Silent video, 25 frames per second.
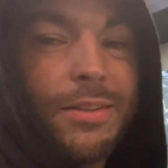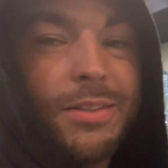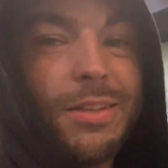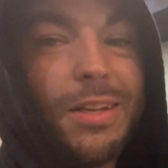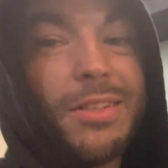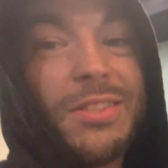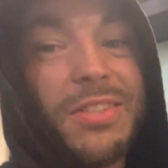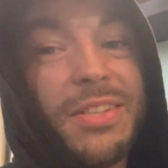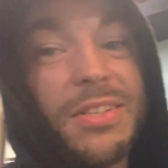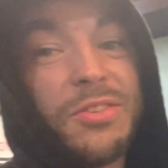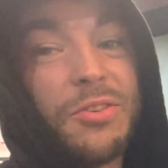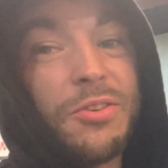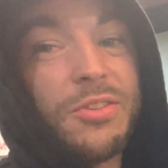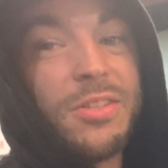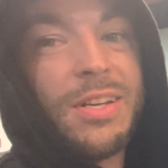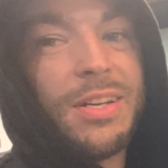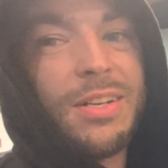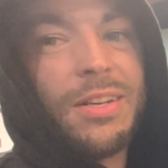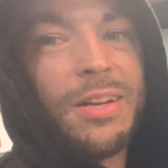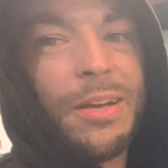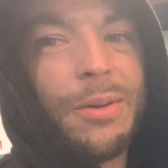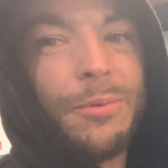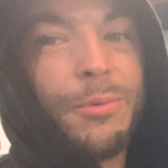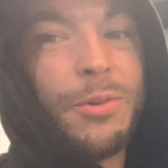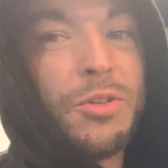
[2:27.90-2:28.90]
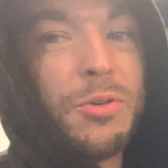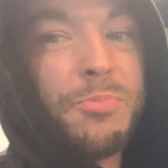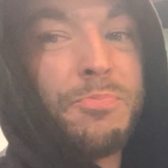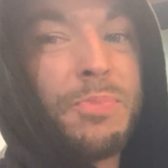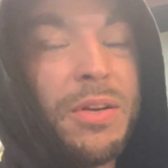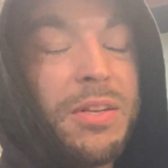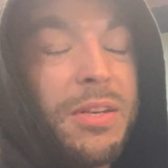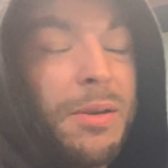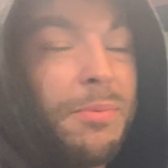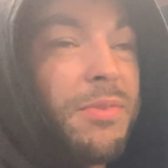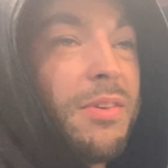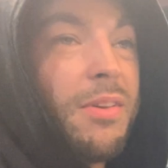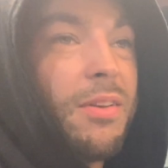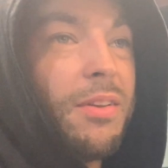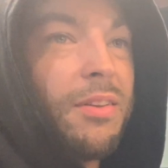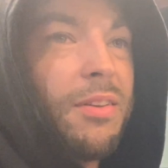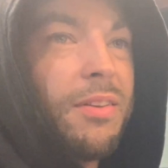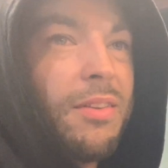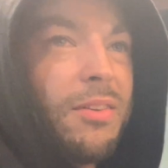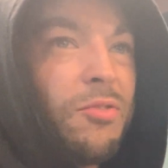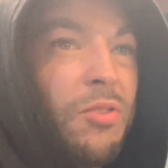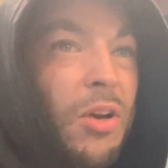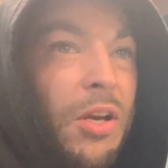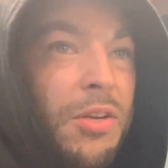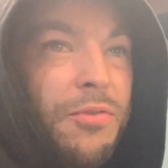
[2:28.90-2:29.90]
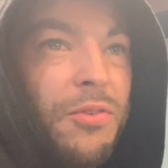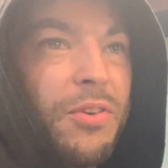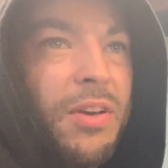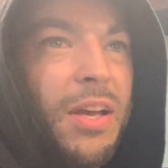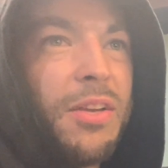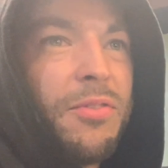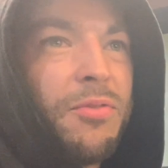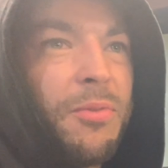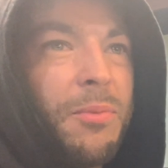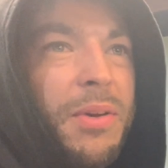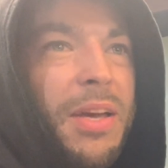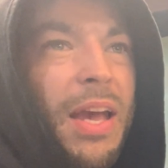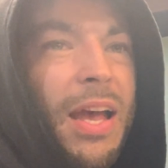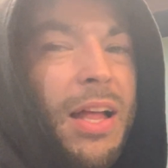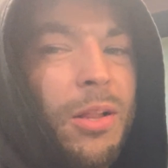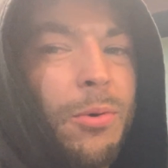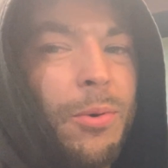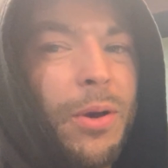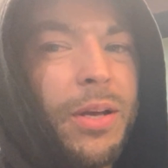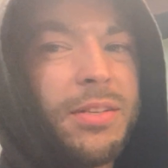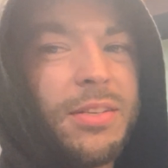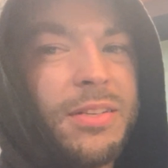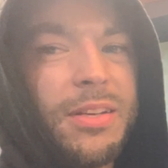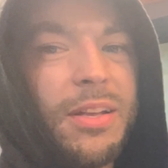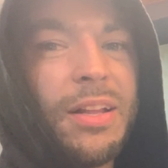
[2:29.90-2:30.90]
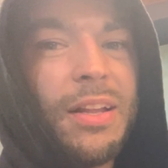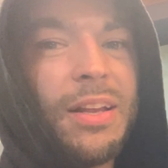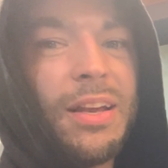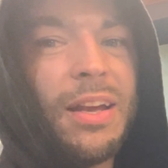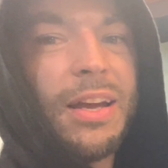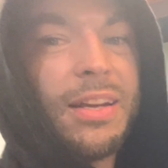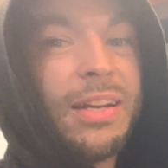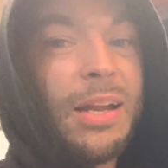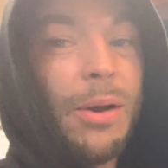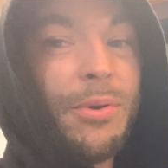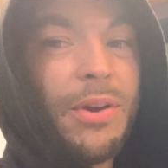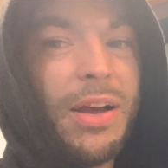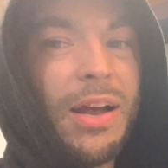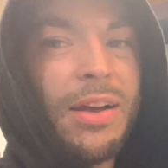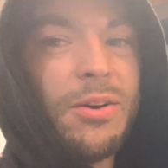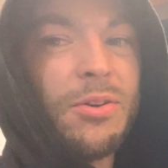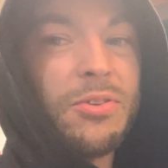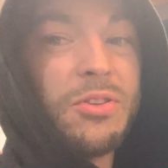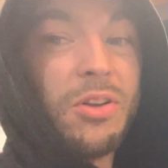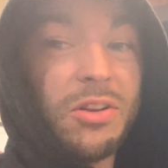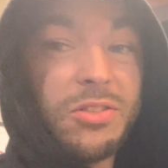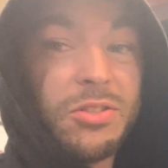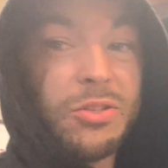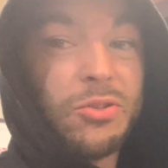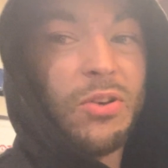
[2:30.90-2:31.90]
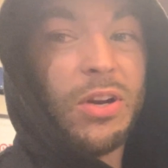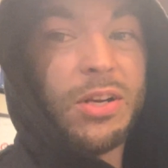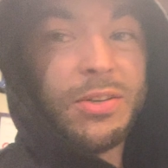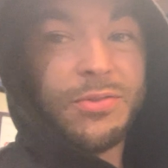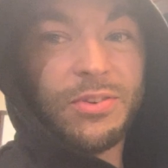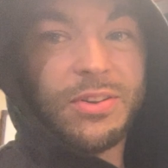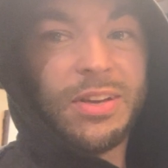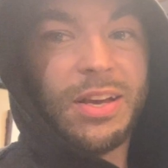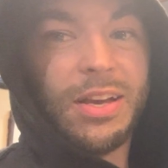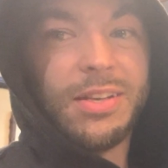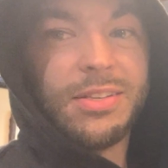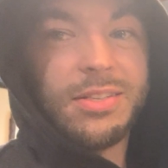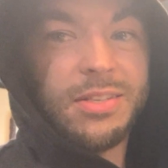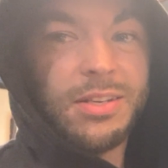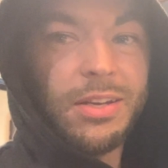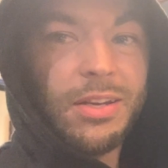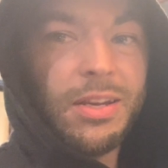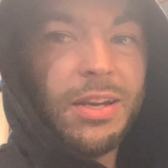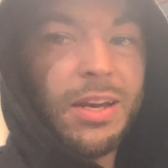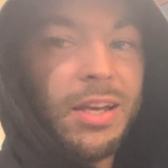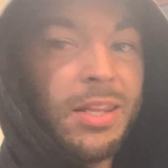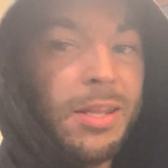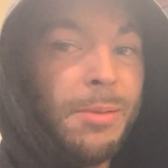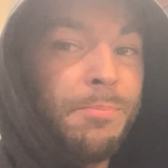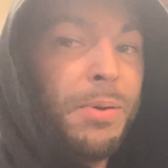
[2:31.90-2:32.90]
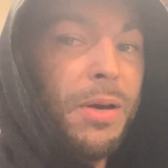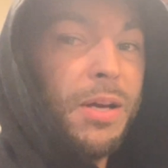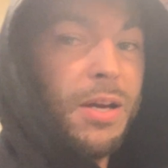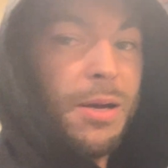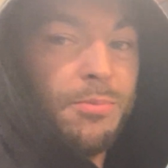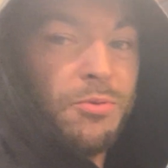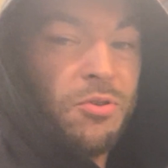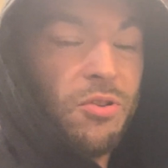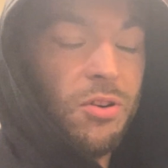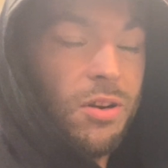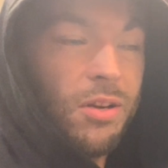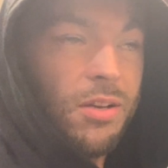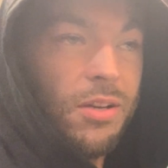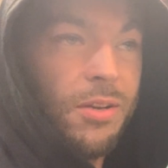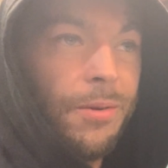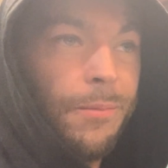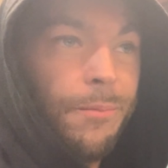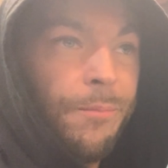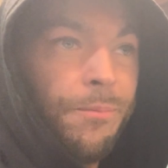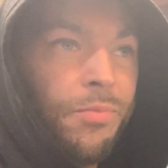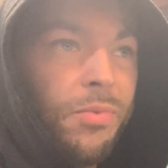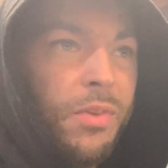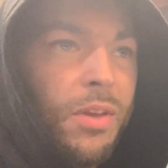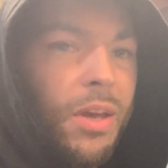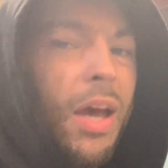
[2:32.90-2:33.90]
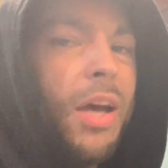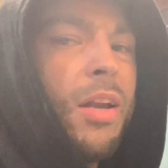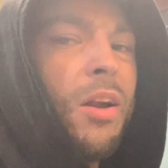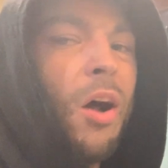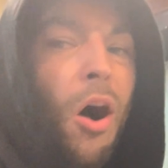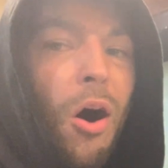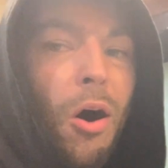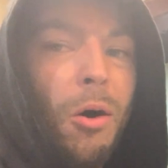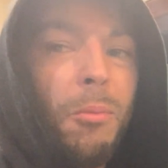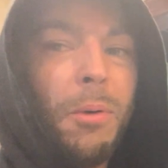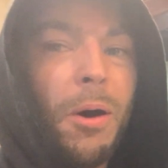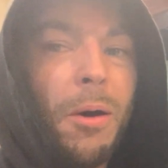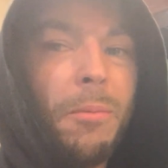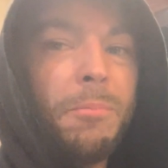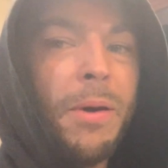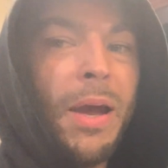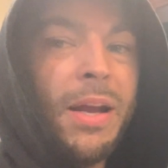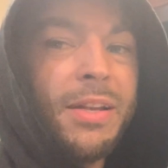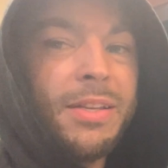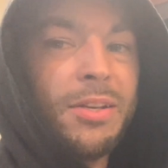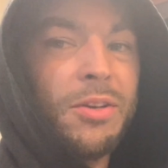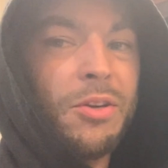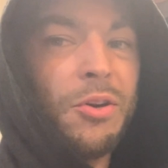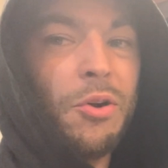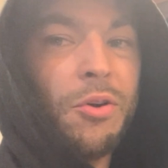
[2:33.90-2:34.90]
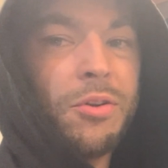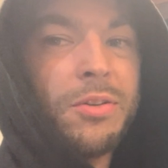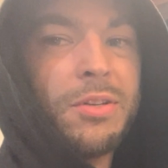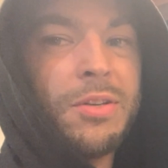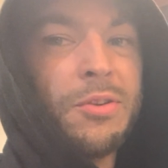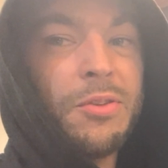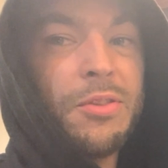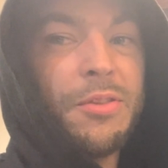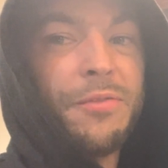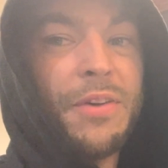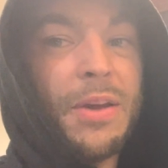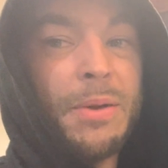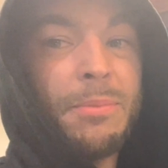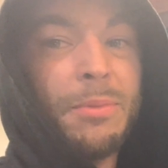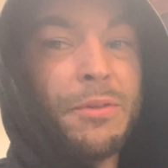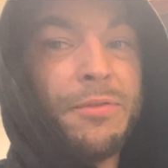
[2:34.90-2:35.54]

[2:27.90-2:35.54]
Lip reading: like 6:30 at night. We just picked up the transfer case from Galloway's, and now we gotta go toss the transfer case in the pickup truck and haul up back to New York to do the family